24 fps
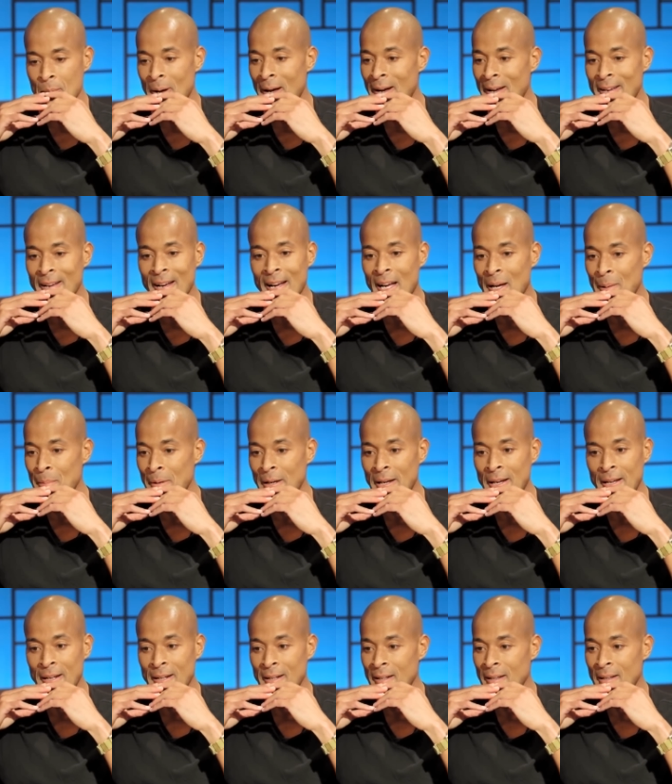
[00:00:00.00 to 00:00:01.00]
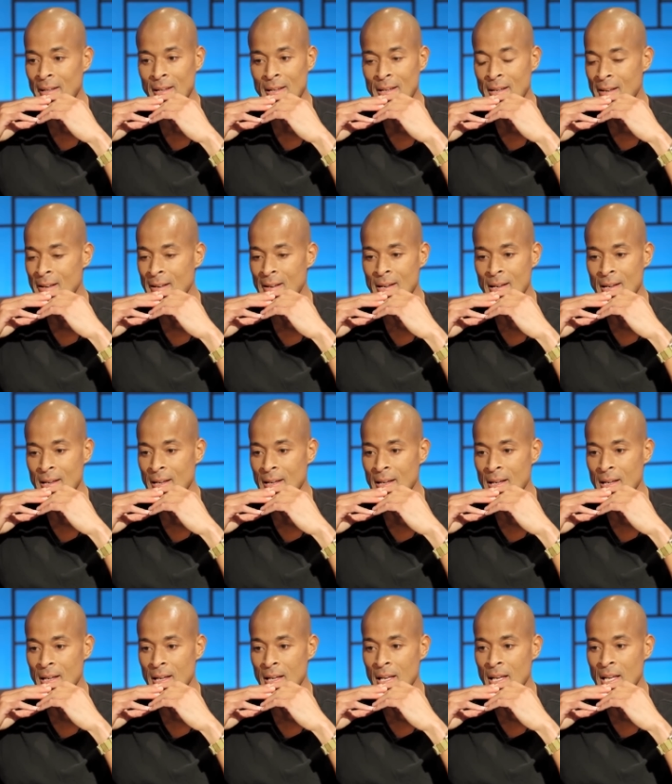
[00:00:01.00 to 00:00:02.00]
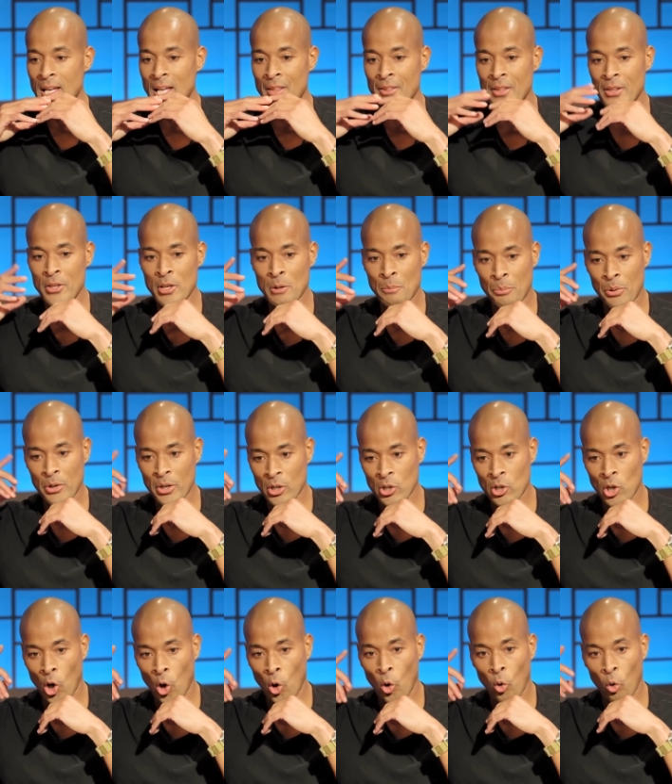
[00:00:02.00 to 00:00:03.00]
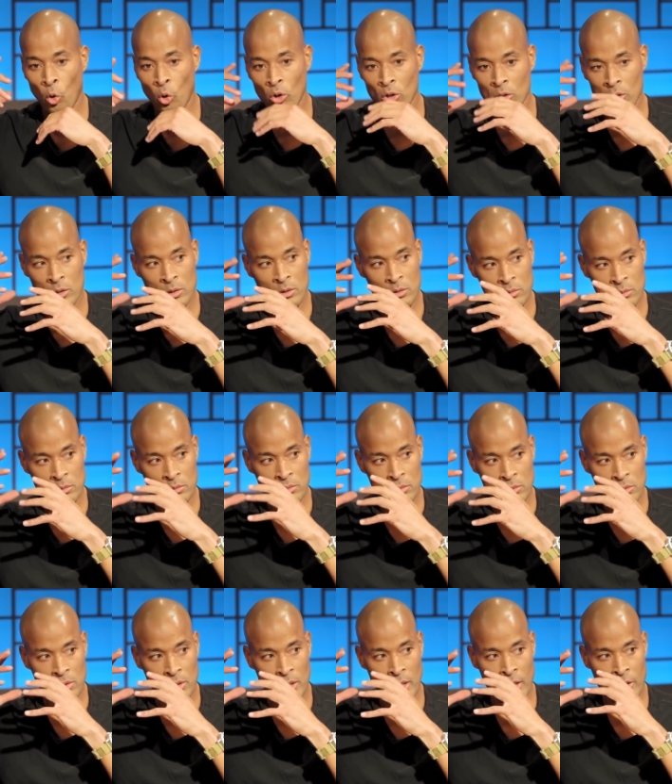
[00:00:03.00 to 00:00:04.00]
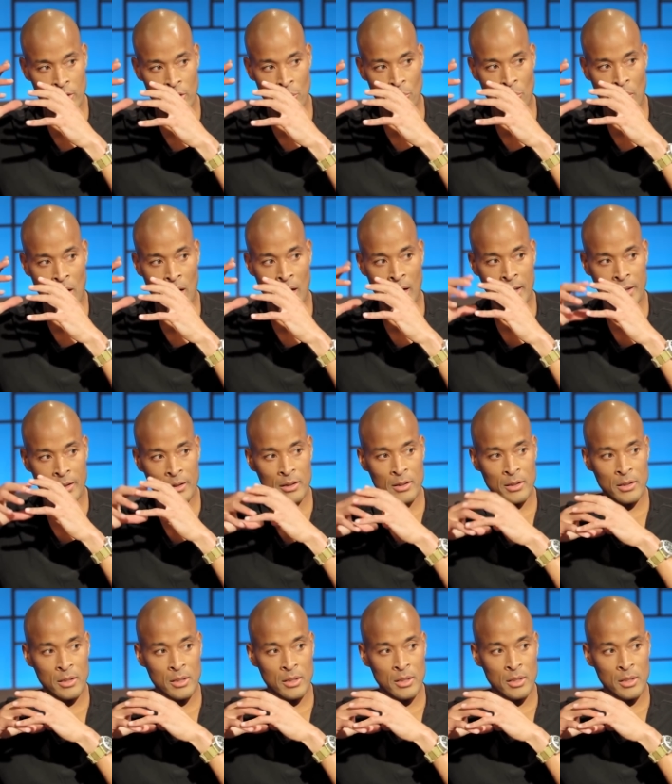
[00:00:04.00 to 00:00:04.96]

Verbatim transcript: My God, man. And then you put a goal in your mind.